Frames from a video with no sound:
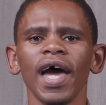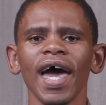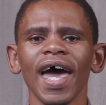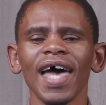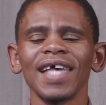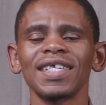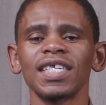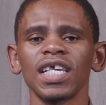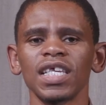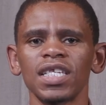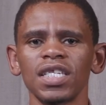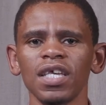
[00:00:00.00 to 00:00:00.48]

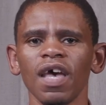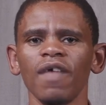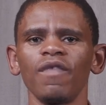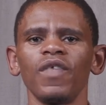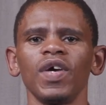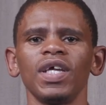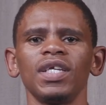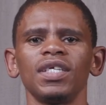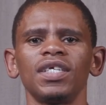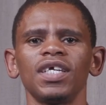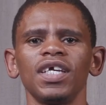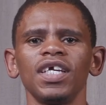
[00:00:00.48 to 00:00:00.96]
as a
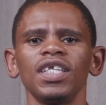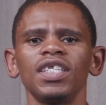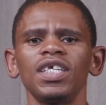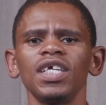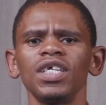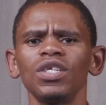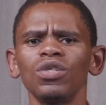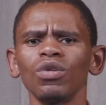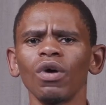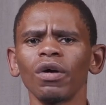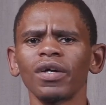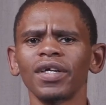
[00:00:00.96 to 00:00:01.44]
servant. He
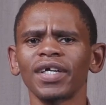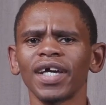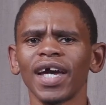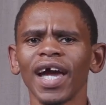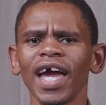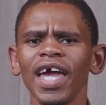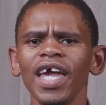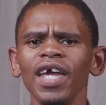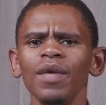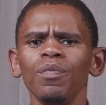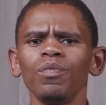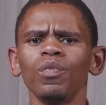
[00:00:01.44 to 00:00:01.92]
did not
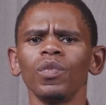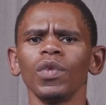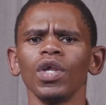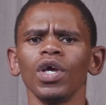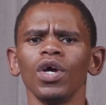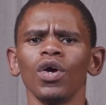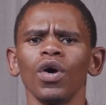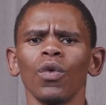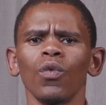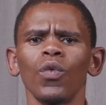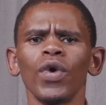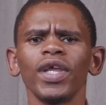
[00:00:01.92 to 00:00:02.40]
came
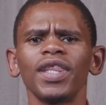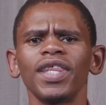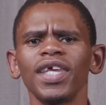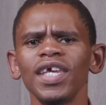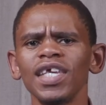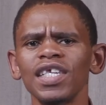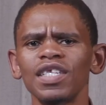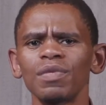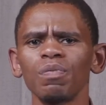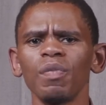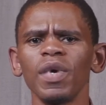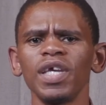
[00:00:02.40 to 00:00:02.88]
with
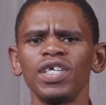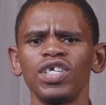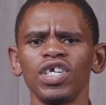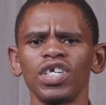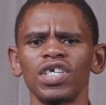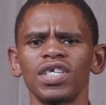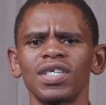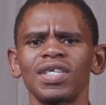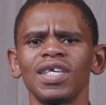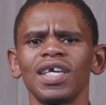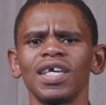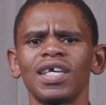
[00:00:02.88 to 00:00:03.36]
his
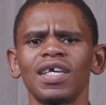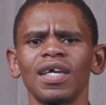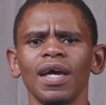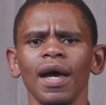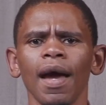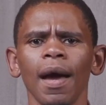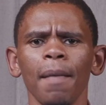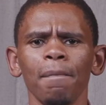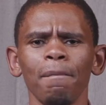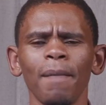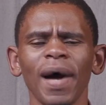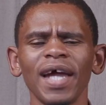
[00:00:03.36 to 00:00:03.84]
majestic,
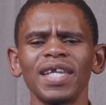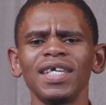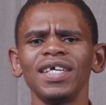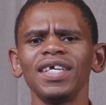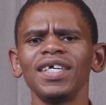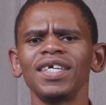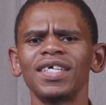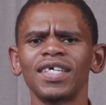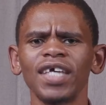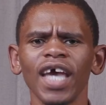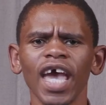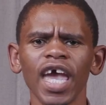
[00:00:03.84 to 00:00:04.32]
but he
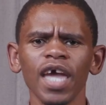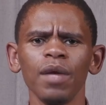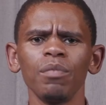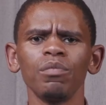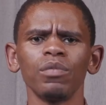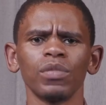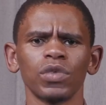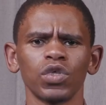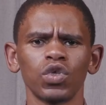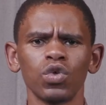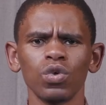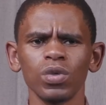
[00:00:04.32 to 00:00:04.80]

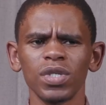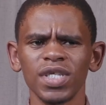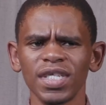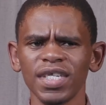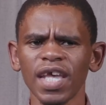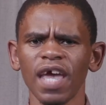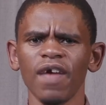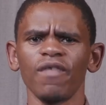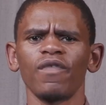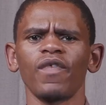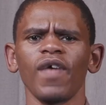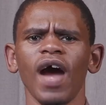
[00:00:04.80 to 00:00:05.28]
came to
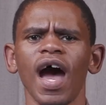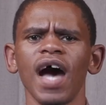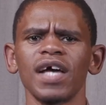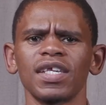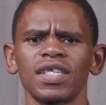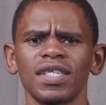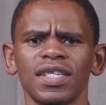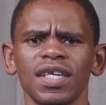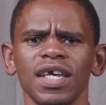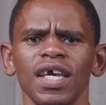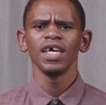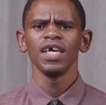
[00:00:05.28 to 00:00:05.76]
save
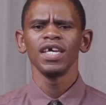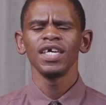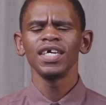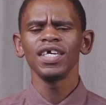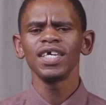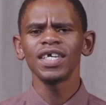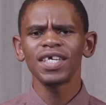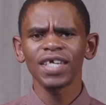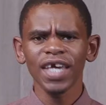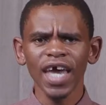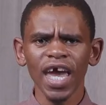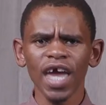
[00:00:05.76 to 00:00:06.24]
us. He
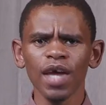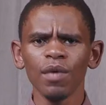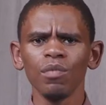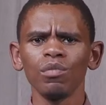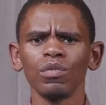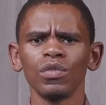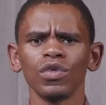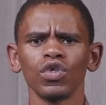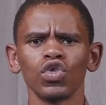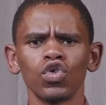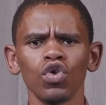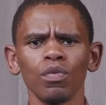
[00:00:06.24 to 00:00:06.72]

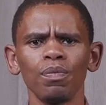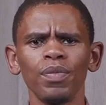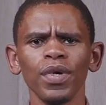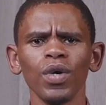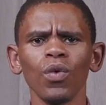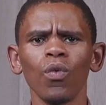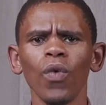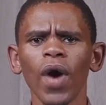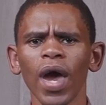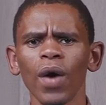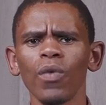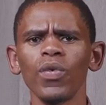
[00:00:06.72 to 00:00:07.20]
came to be
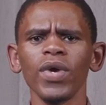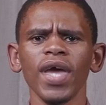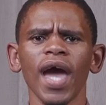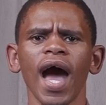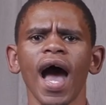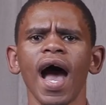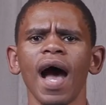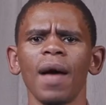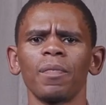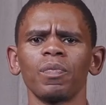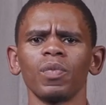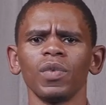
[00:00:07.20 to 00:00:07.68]
where we
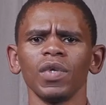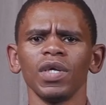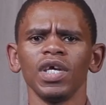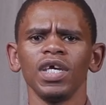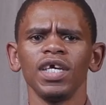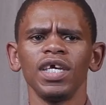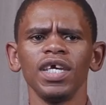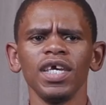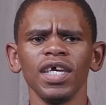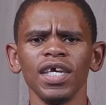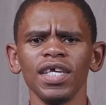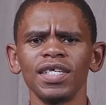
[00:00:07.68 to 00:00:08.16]
are.
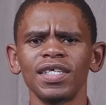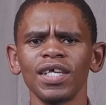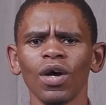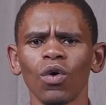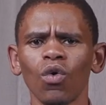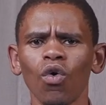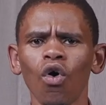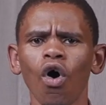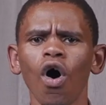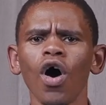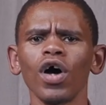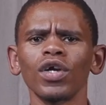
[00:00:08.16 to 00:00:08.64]
He is a
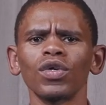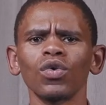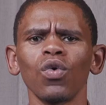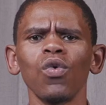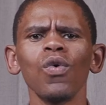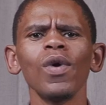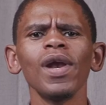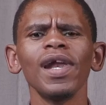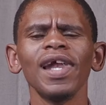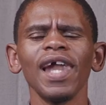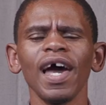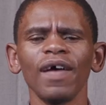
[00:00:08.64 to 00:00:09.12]
God
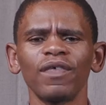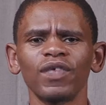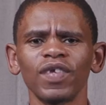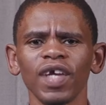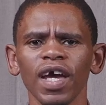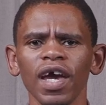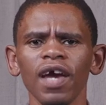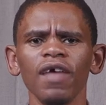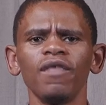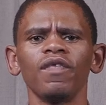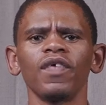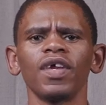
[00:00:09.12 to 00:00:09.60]
who left
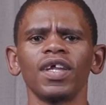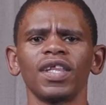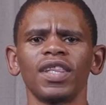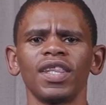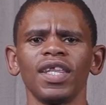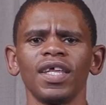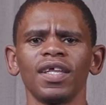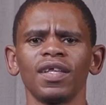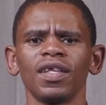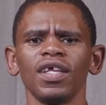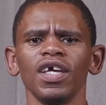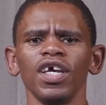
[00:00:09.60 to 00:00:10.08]

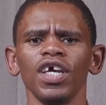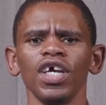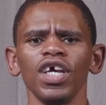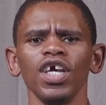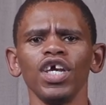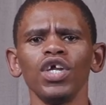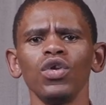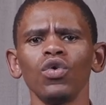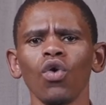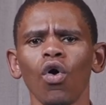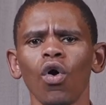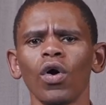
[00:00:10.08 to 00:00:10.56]
everything
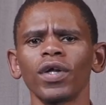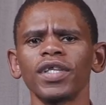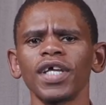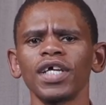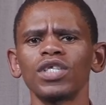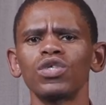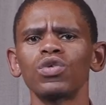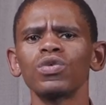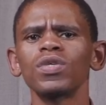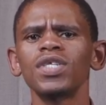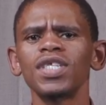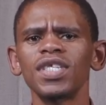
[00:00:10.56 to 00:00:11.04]
in order
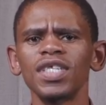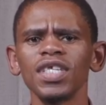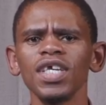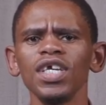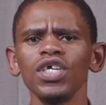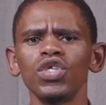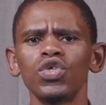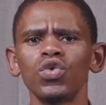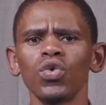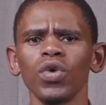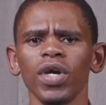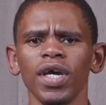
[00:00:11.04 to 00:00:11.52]
to see
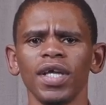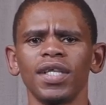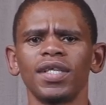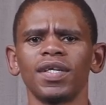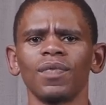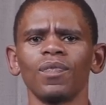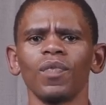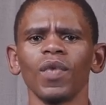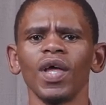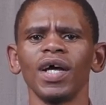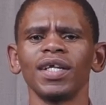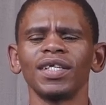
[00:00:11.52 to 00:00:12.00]
to it
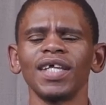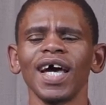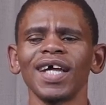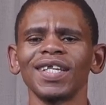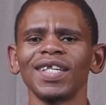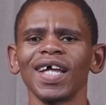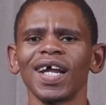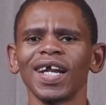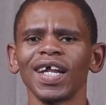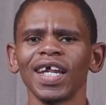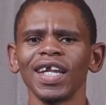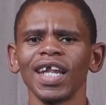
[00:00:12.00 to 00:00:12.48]
that
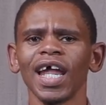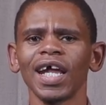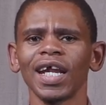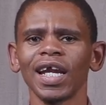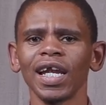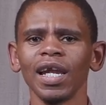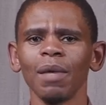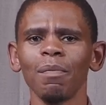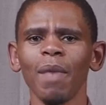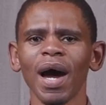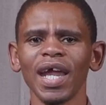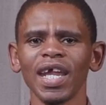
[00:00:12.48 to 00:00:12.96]
rena re
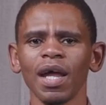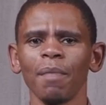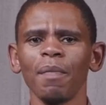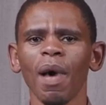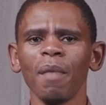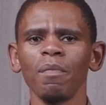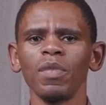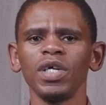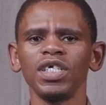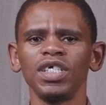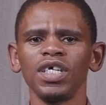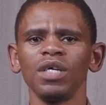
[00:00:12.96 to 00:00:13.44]
le bana ba
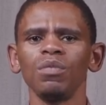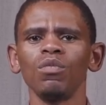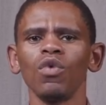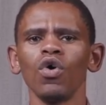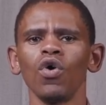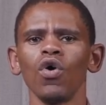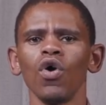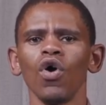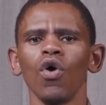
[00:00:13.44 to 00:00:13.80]
Modimo,